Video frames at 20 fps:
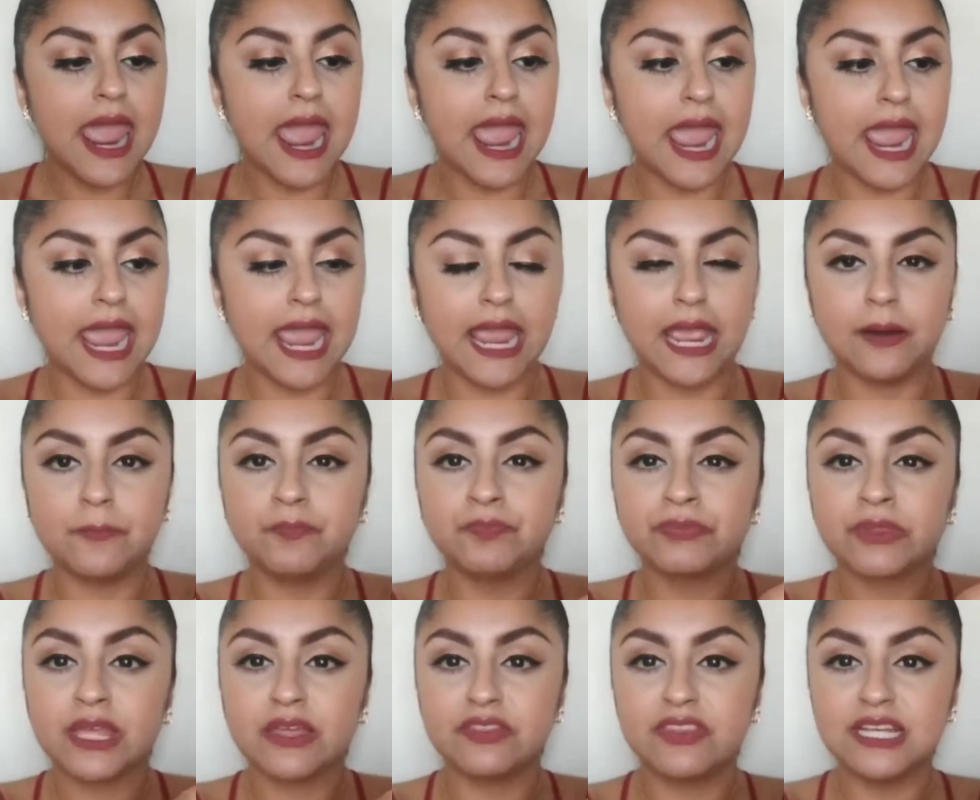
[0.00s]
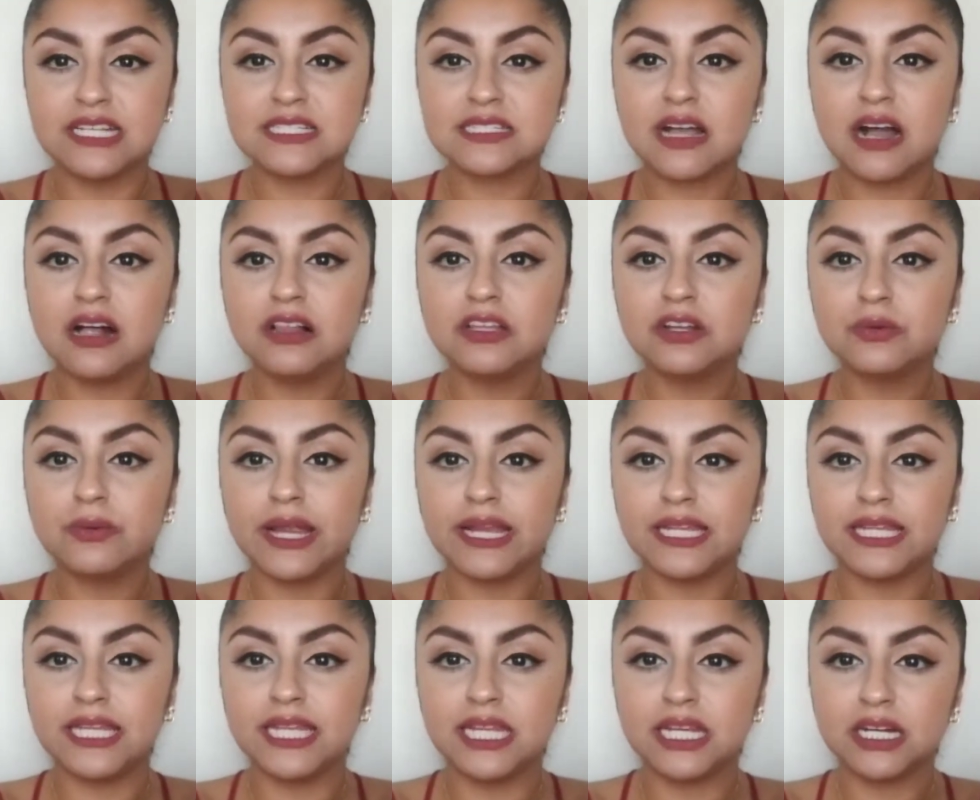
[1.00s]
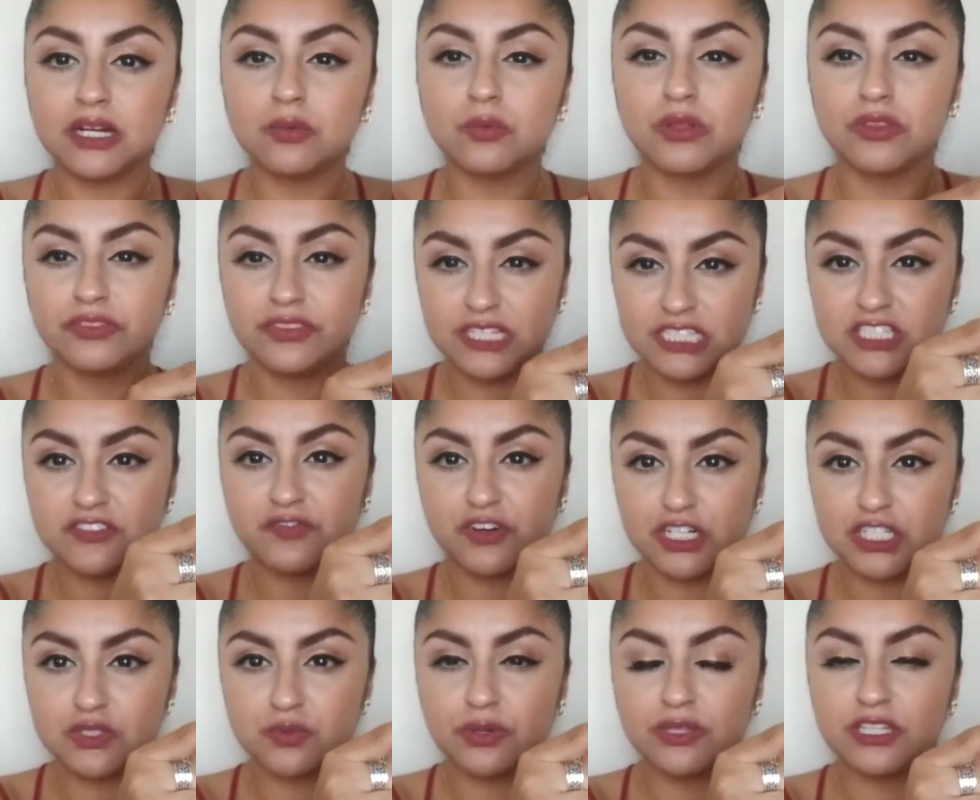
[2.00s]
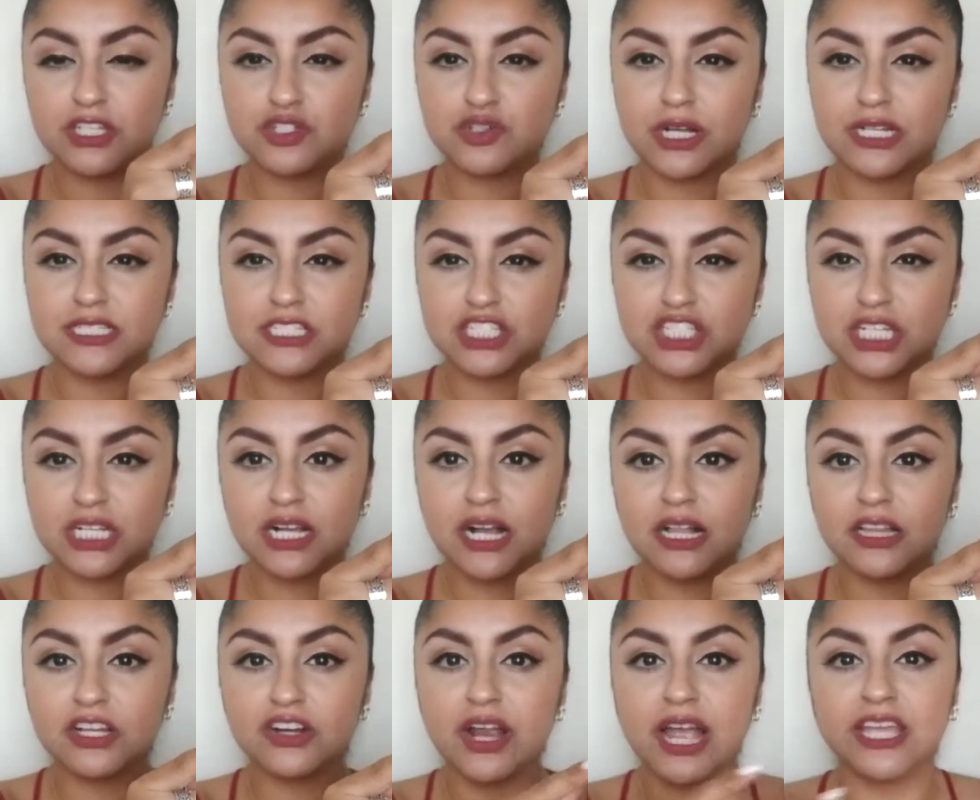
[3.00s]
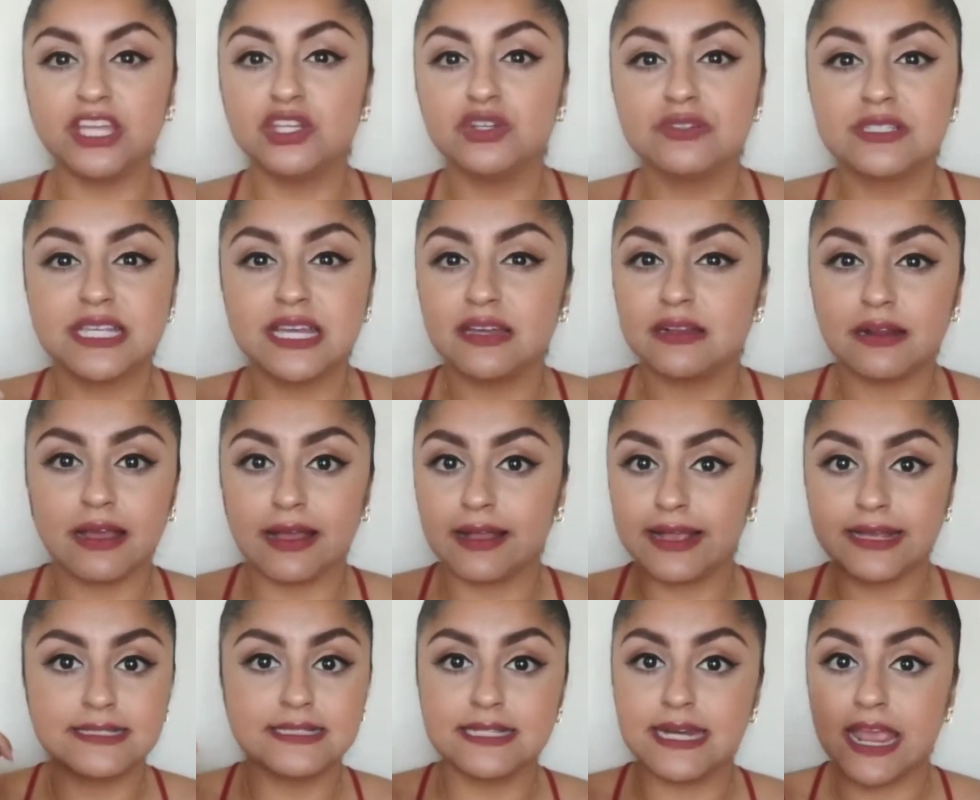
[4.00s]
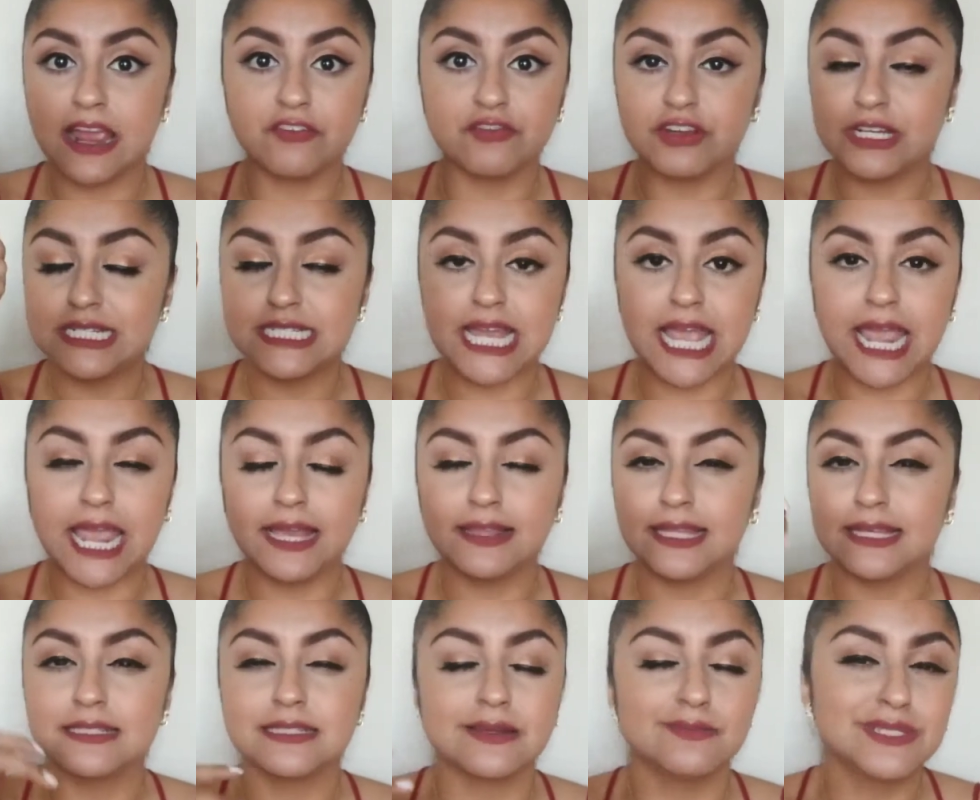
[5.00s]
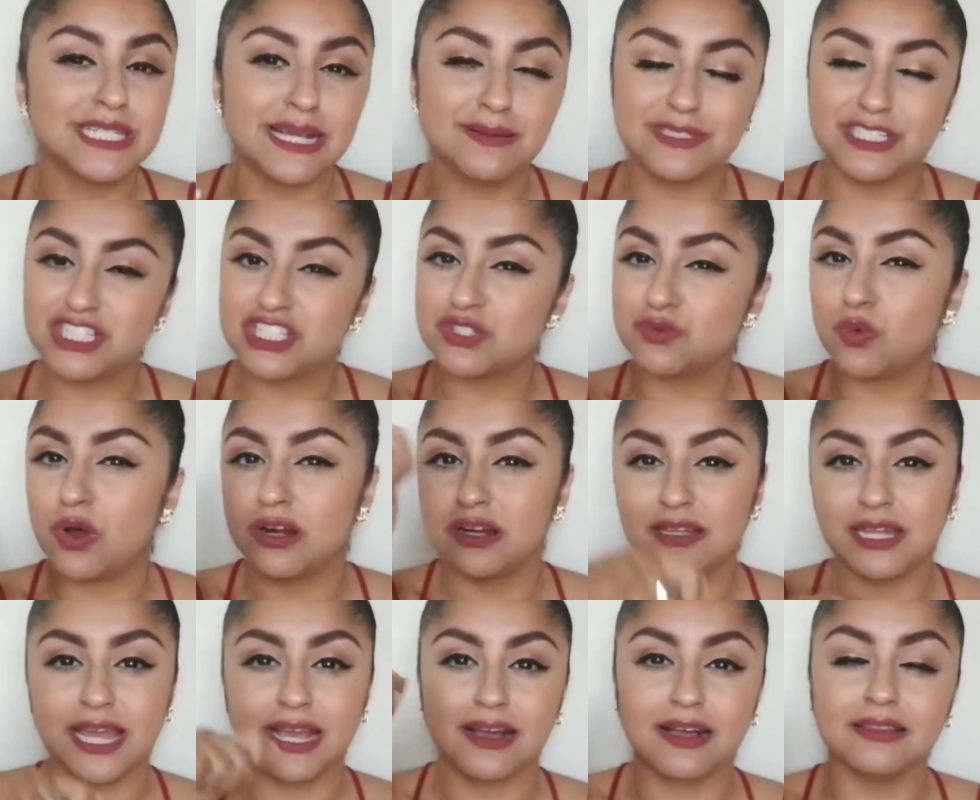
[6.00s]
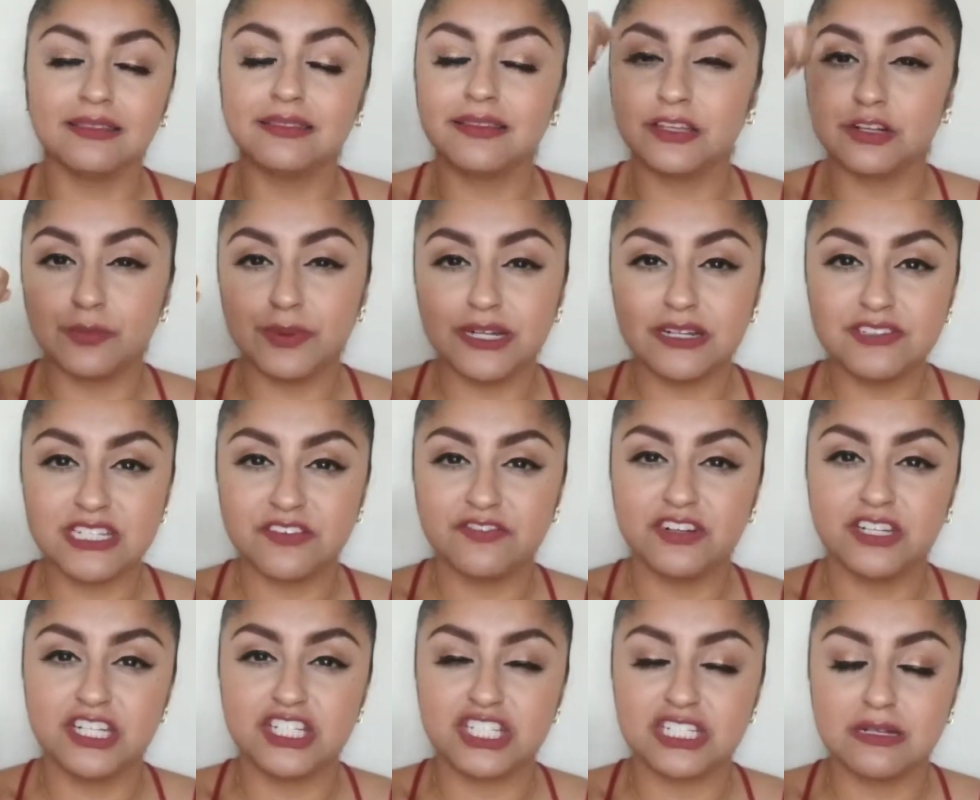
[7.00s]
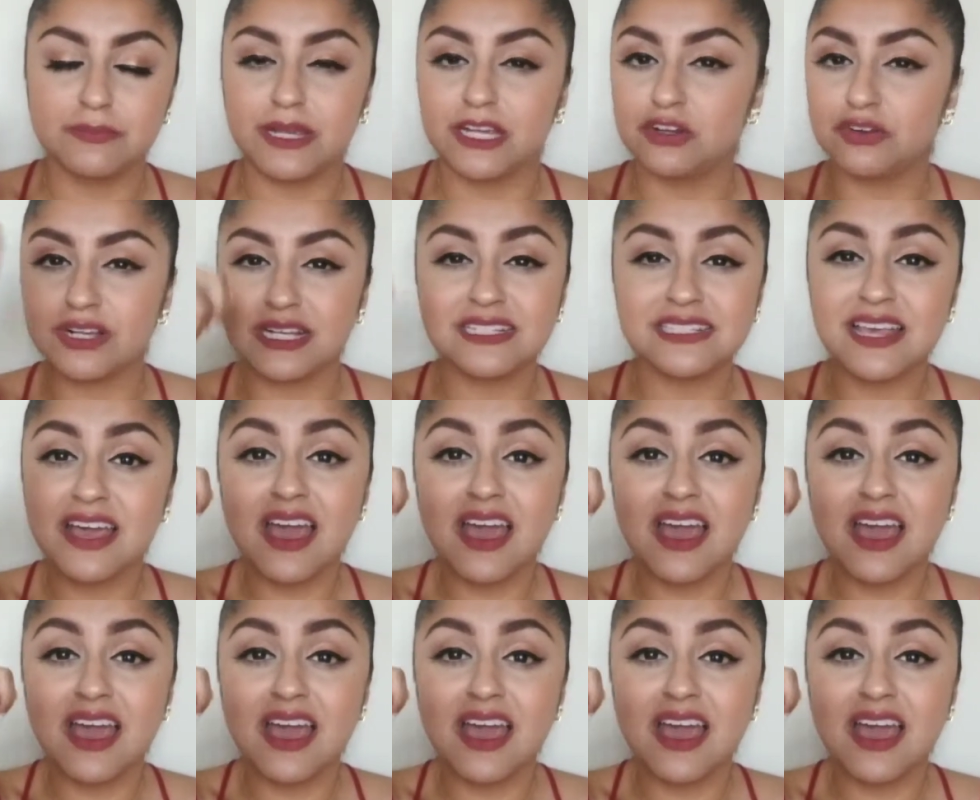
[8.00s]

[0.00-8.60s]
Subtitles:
And this color right here, well, this first one, the transition color, I use it like as an everyday, like sometimes I just want like a little bit of definition in my crease.